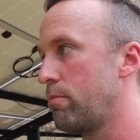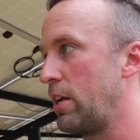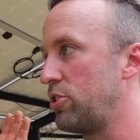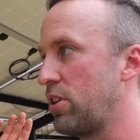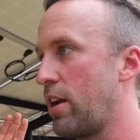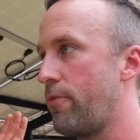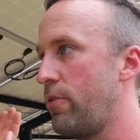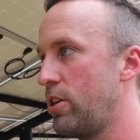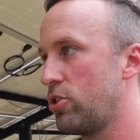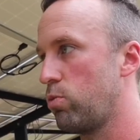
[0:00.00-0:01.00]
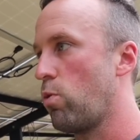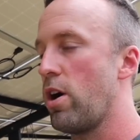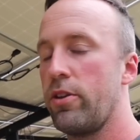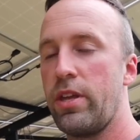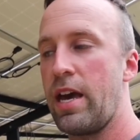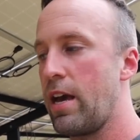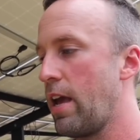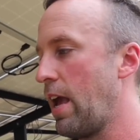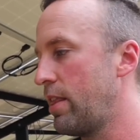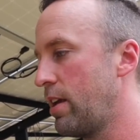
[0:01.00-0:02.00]
I just gotta finish wiring that
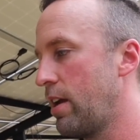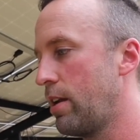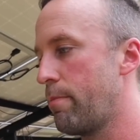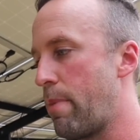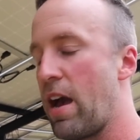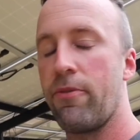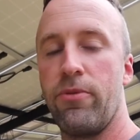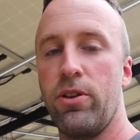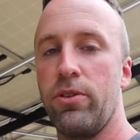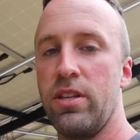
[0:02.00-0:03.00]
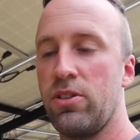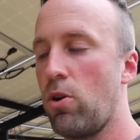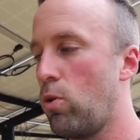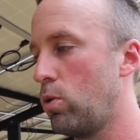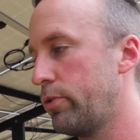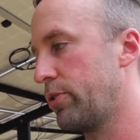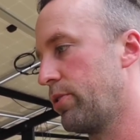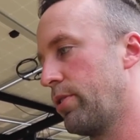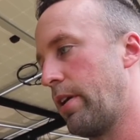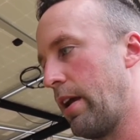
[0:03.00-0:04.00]
and then backfill these
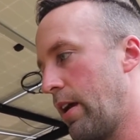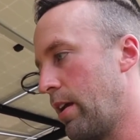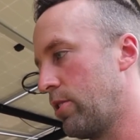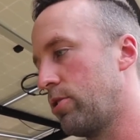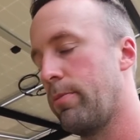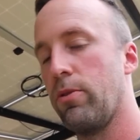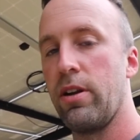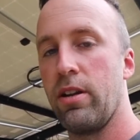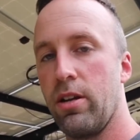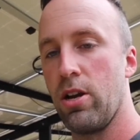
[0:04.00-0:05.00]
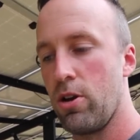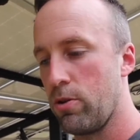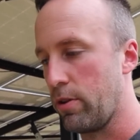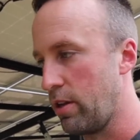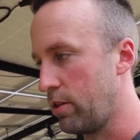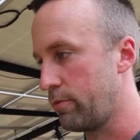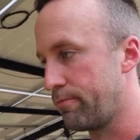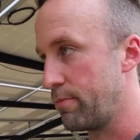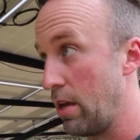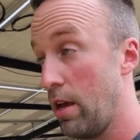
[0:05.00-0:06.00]
holes and I should be ready to go and
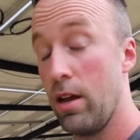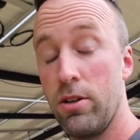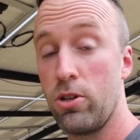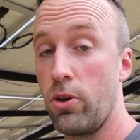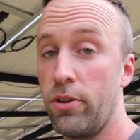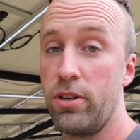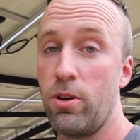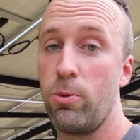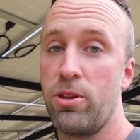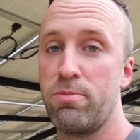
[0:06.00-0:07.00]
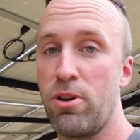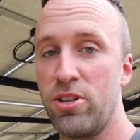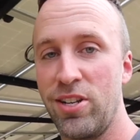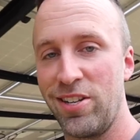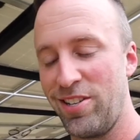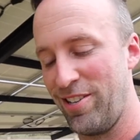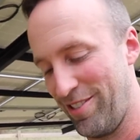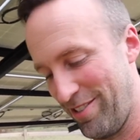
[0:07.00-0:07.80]
totally done with this project.